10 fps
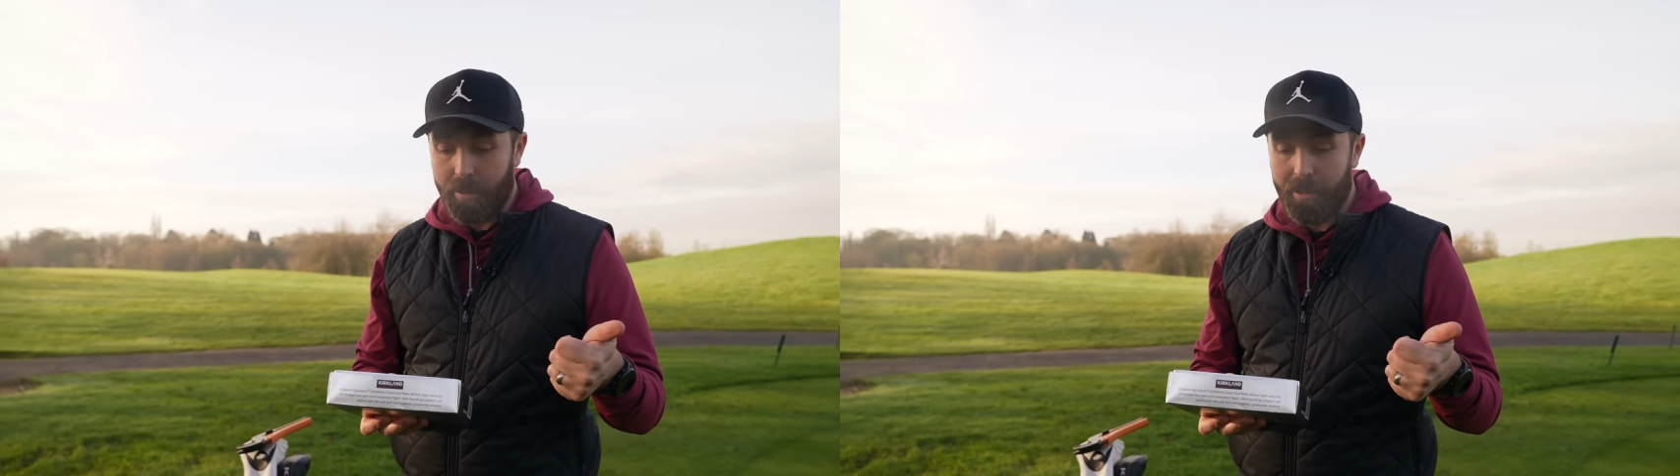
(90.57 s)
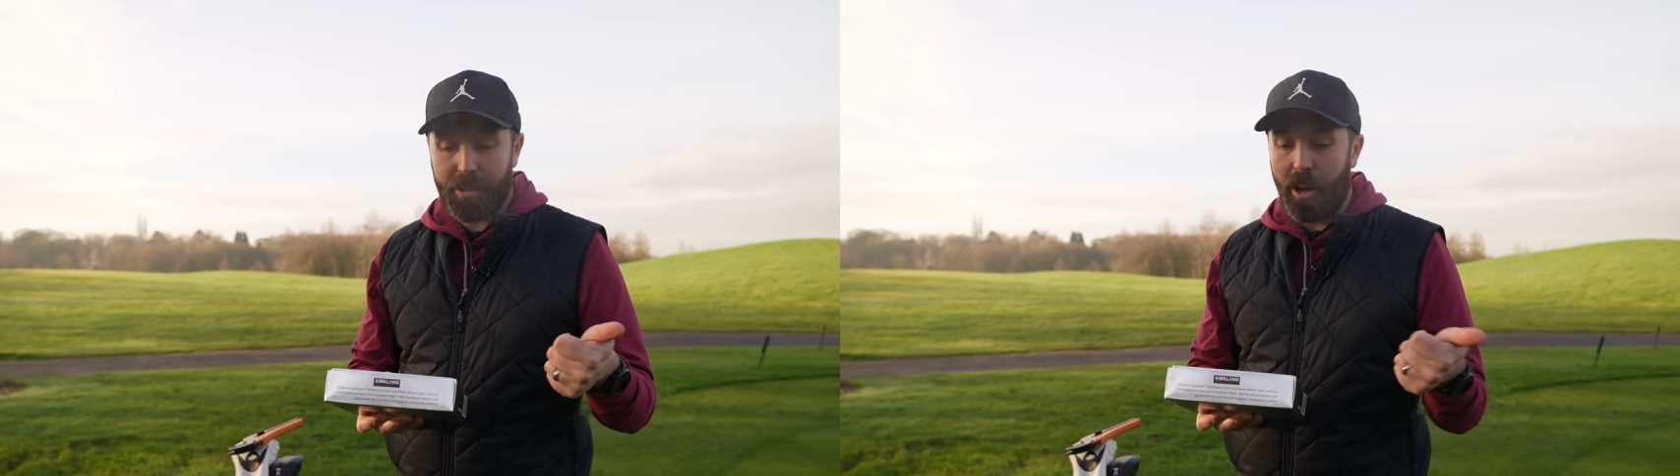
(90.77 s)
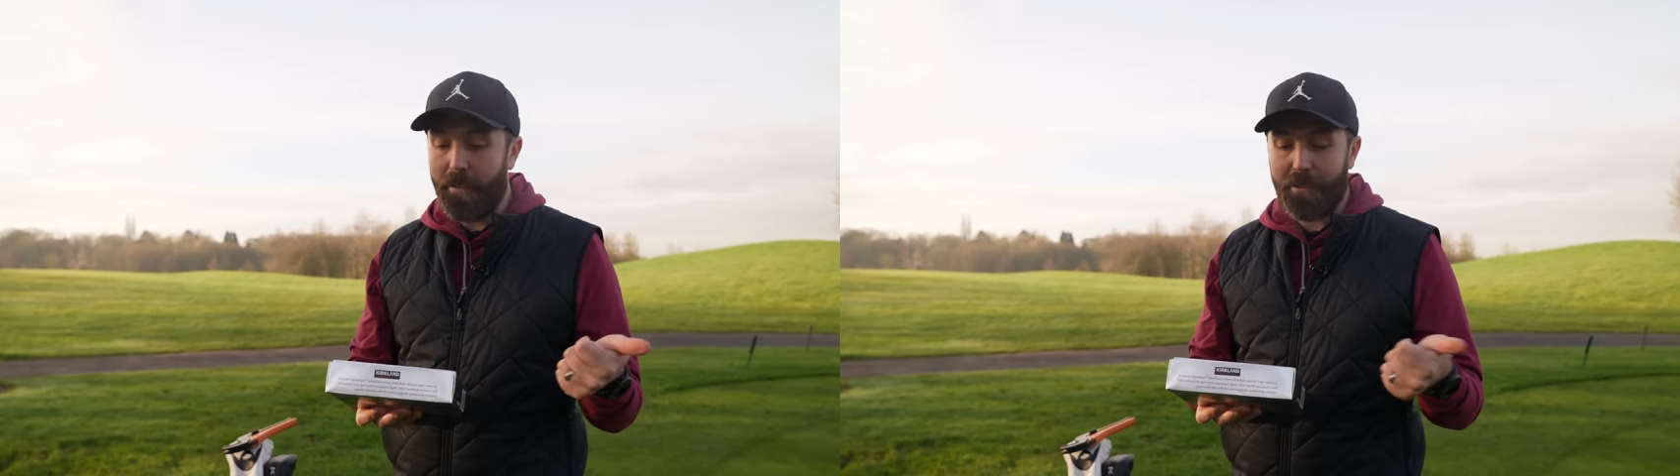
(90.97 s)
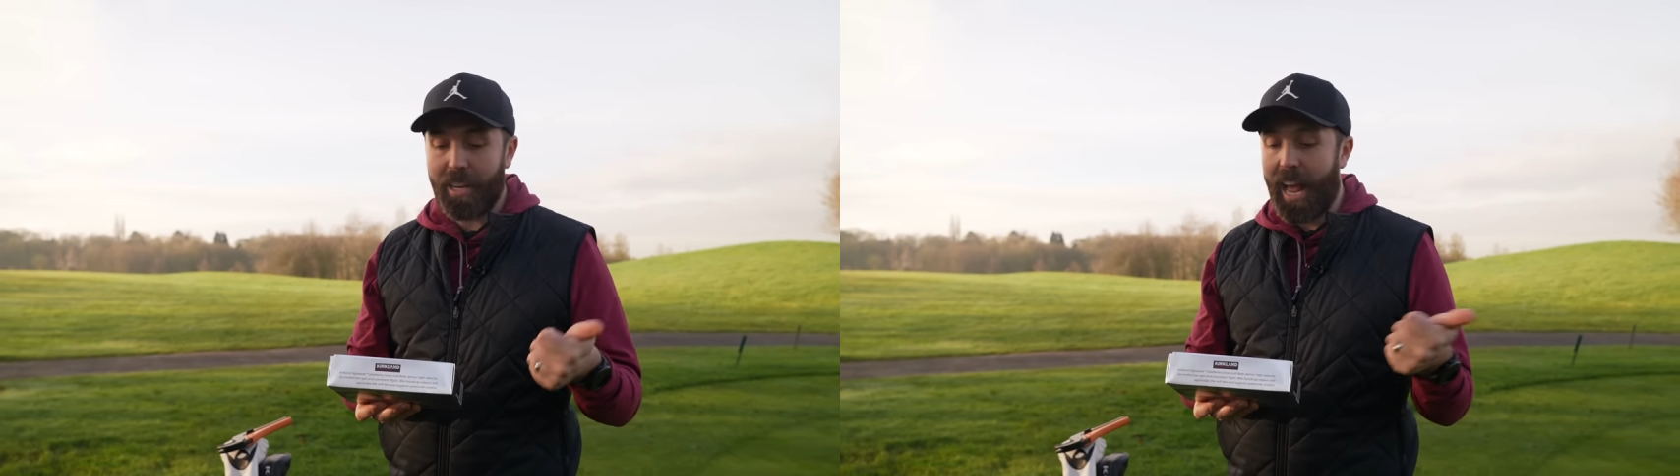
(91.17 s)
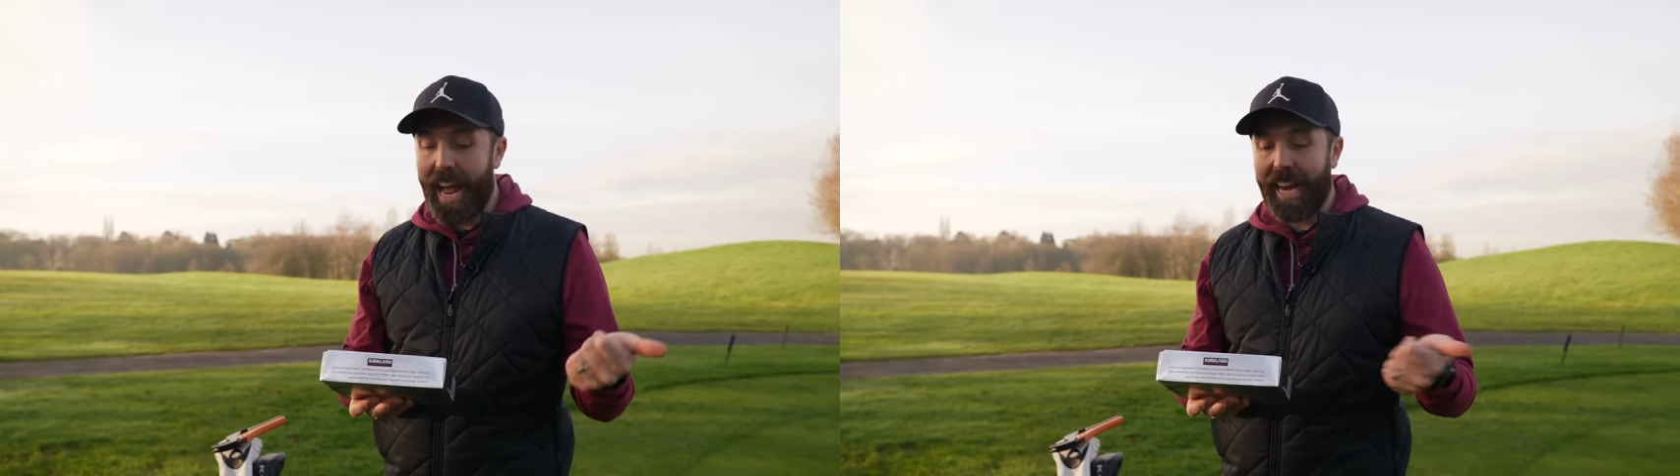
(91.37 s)
soft
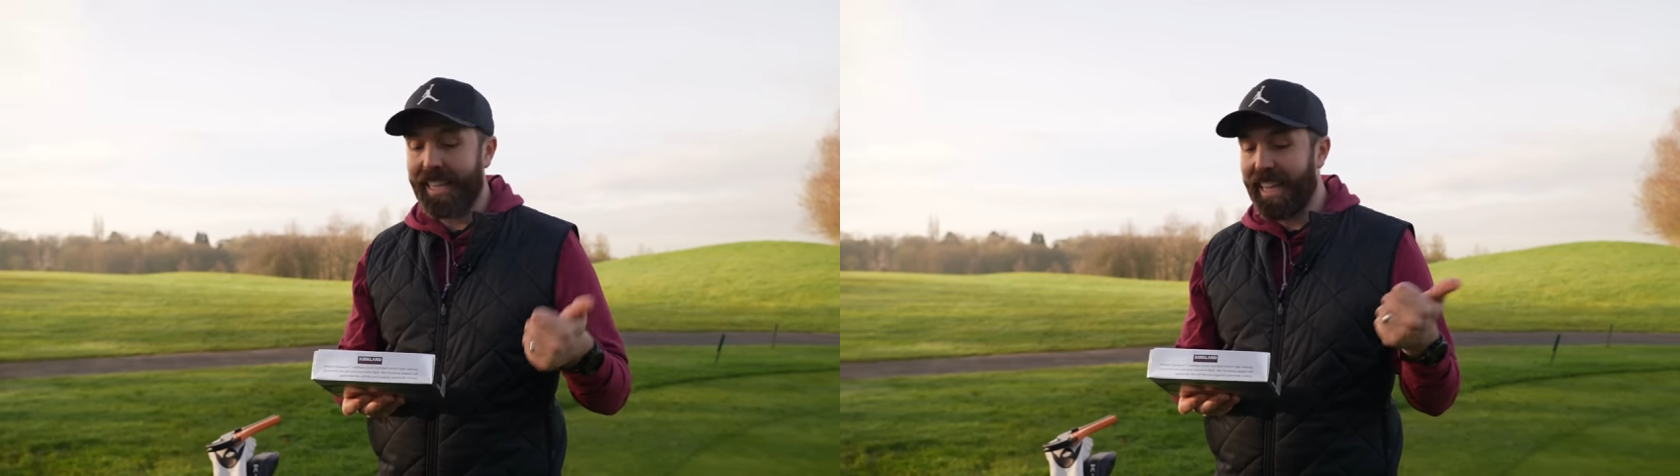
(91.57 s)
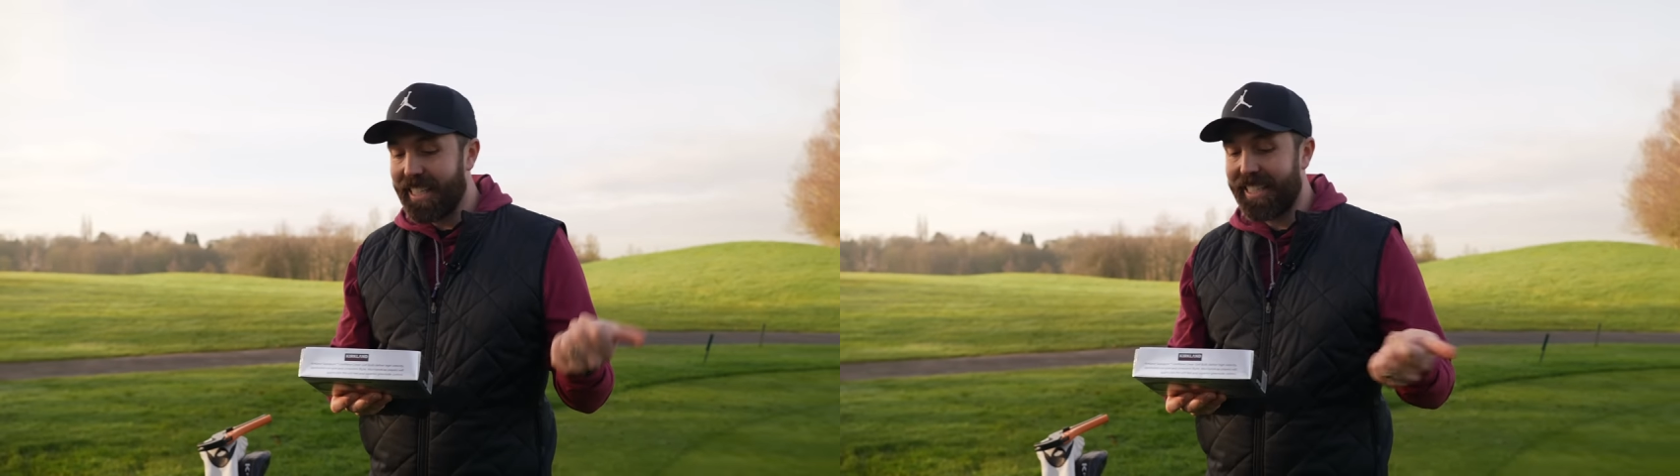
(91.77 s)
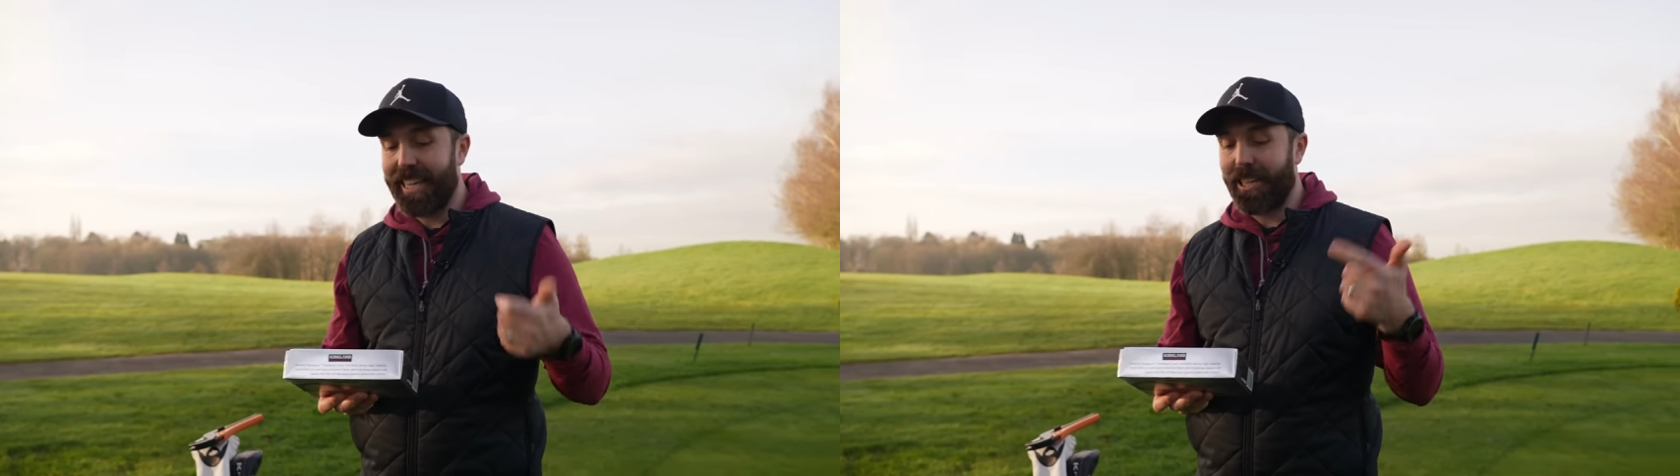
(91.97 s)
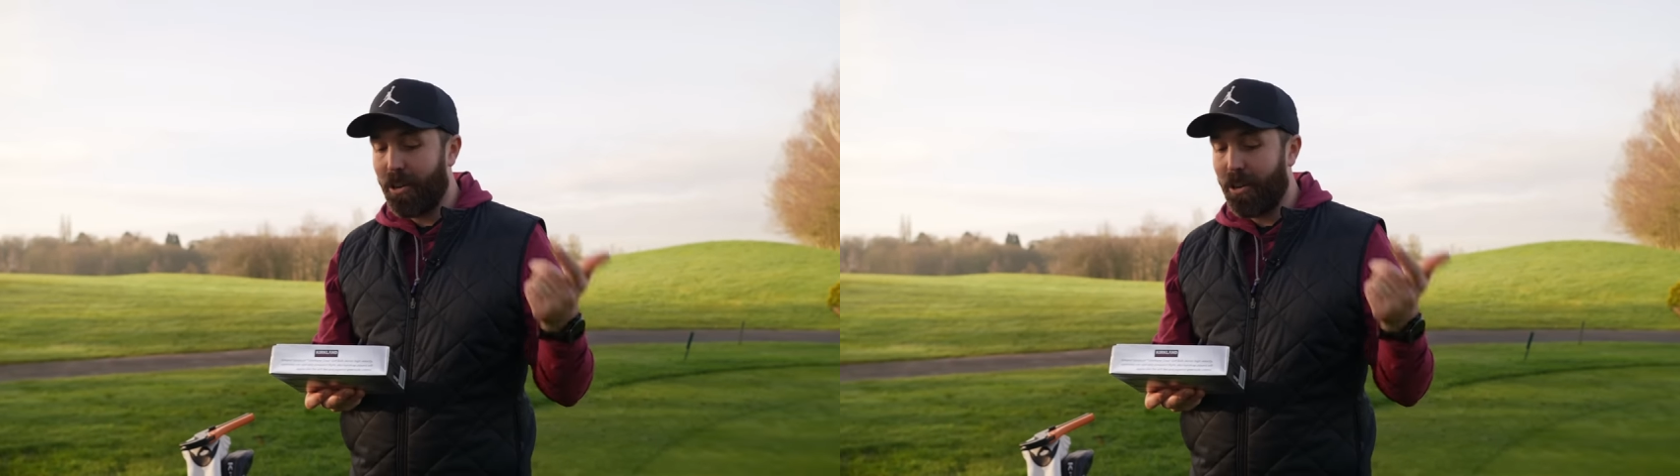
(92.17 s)
and high elastic